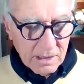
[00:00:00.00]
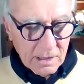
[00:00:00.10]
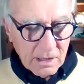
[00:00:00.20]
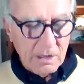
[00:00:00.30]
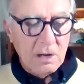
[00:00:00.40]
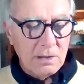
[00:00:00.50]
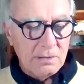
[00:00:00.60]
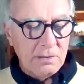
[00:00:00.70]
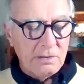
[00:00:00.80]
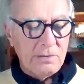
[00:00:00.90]
lot,
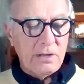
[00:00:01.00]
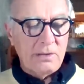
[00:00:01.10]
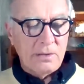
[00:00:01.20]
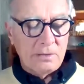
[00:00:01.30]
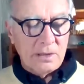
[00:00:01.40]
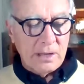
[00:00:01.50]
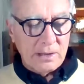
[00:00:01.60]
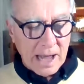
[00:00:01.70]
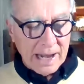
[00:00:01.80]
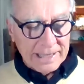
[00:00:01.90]

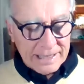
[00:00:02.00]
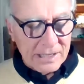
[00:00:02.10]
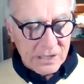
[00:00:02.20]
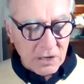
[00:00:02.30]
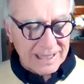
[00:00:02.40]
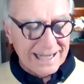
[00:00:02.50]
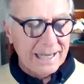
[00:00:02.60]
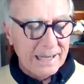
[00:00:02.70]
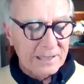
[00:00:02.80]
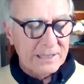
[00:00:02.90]
and it's not
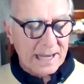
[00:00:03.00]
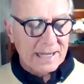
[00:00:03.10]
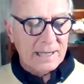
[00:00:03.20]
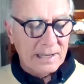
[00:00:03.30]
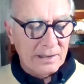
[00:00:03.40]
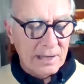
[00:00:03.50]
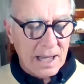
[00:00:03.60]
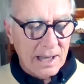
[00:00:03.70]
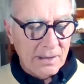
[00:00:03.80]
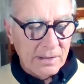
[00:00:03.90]
clear exactly
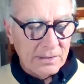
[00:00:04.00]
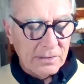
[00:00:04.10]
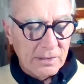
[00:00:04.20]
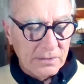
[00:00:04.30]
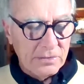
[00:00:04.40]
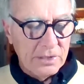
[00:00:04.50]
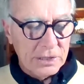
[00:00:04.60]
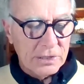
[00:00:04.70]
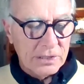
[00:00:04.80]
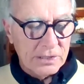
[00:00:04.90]
how the
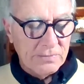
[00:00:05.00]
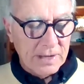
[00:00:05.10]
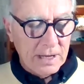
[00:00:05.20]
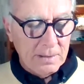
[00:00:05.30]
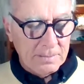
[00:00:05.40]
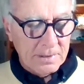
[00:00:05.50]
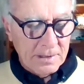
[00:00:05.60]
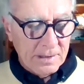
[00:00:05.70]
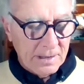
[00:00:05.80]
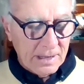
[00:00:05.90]
traditions develop.
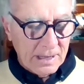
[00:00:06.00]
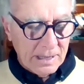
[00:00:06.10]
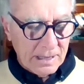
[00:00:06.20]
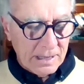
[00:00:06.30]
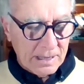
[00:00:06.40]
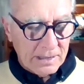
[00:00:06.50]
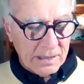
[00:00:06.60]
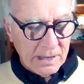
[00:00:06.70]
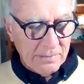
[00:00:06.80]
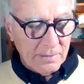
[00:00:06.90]

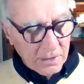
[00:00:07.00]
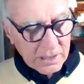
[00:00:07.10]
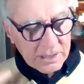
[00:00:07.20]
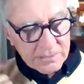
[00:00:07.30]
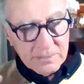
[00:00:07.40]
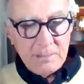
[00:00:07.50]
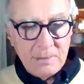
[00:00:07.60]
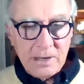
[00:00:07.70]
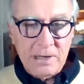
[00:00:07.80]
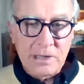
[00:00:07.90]
Everybody's
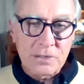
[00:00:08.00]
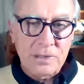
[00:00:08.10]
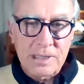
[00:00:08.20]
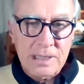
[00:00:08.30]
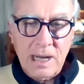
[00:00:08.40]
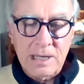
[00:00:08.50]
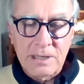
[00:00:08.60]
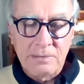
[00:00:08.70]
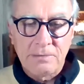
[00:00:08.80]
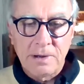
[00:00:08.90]
memory and history is slightly
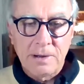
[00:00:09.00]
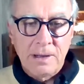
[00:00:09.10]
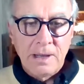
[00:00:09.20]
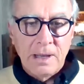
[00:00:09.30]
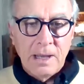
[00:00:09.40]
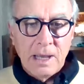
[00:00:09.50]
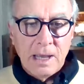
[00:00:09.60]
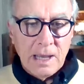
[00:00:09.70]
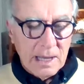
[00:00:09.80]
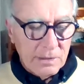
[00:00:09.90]
different.
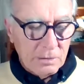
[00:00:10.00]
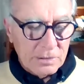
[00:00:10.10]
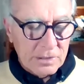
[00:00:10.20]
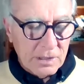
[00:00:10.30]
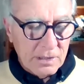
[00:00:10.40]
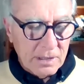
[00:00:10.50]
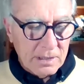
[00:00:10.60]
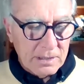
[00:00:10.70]
And also that